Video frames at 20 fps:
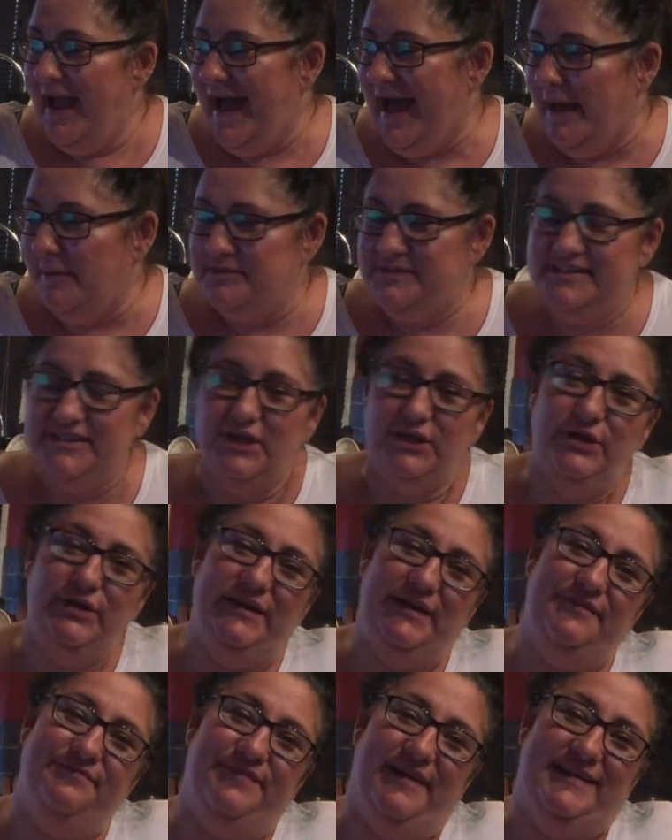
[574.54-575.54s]

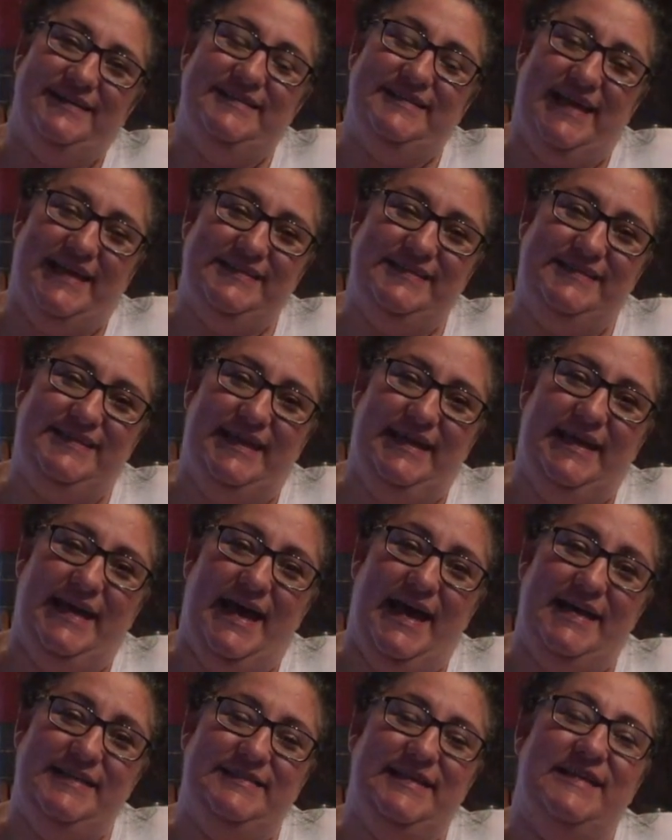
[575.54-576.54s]
Absolutely fantastic,
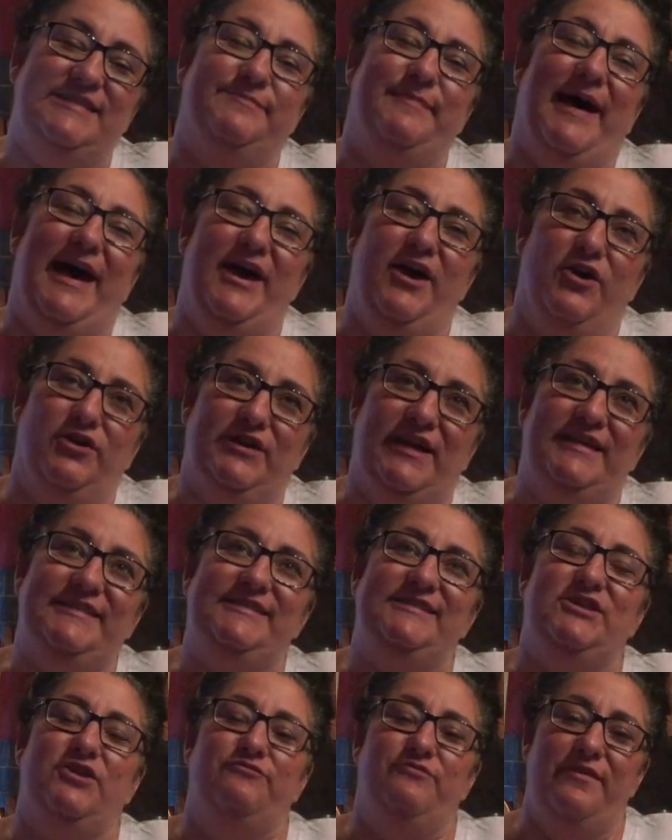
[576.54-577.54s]
guys. That's my
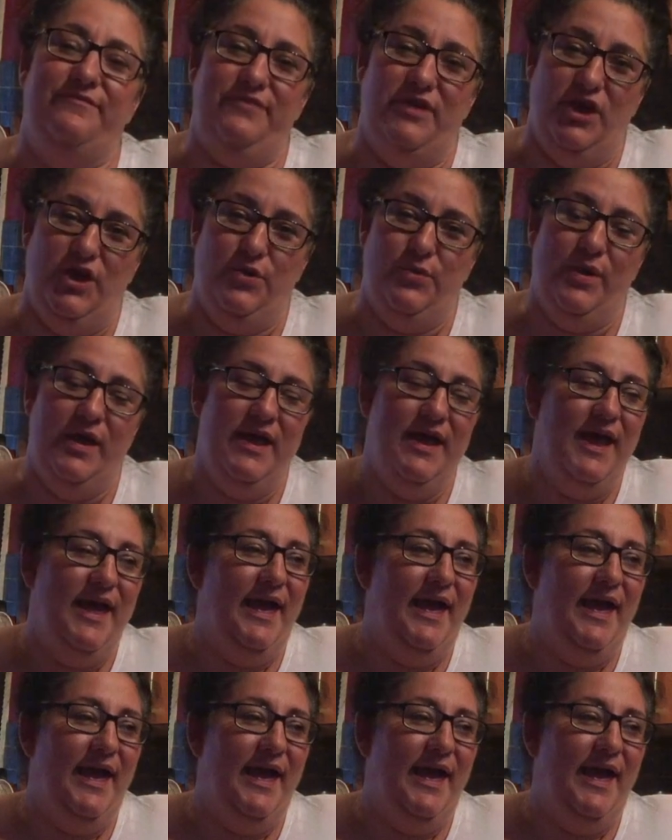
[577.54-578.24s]
honest review.